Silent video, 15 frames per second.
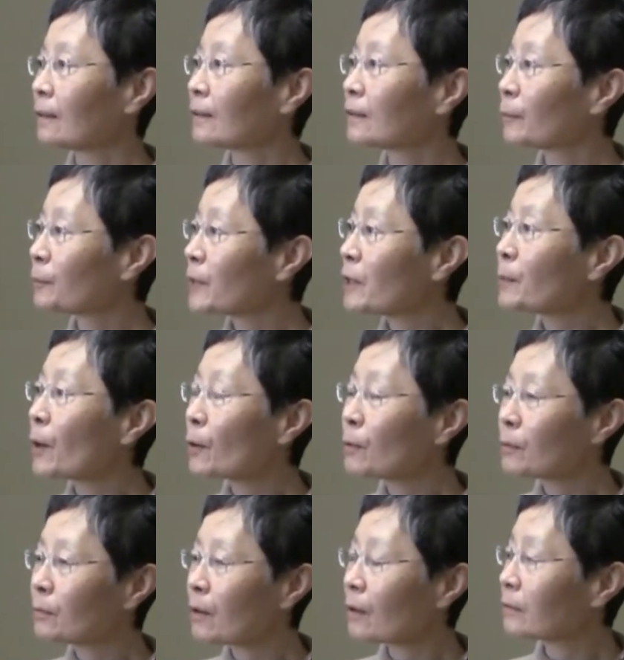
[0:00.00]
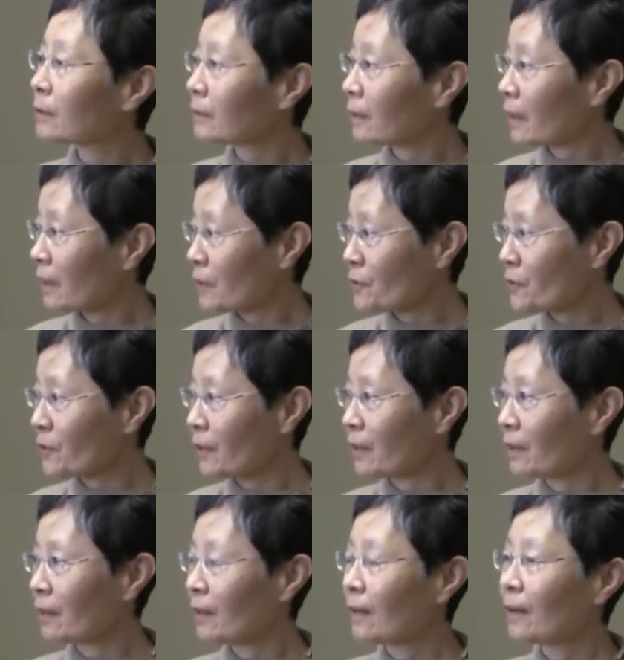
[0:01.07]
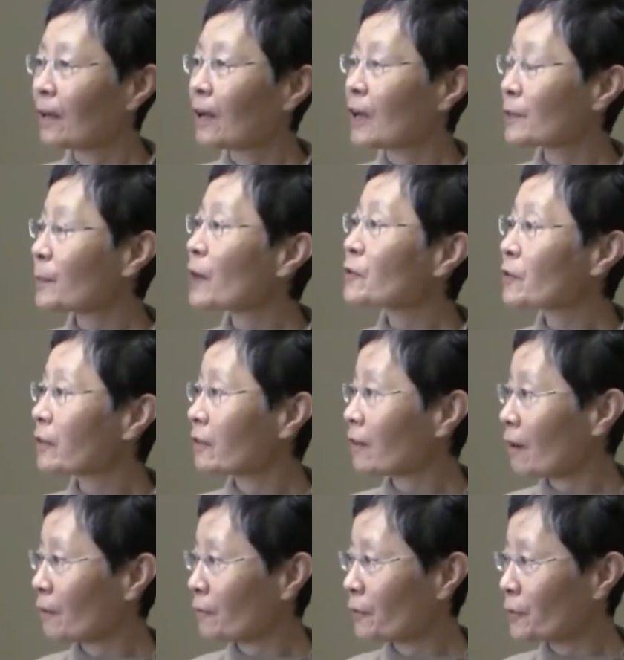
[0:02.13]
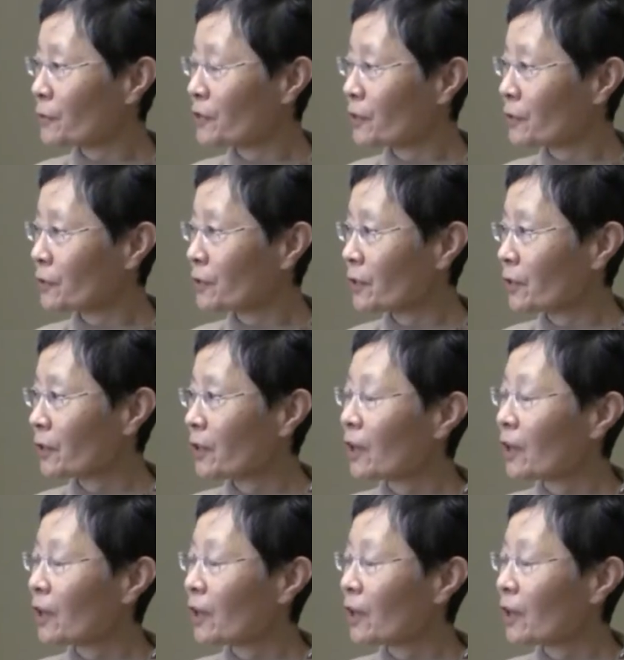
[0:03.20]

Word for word: the people who wrote the history, especially the Confucians.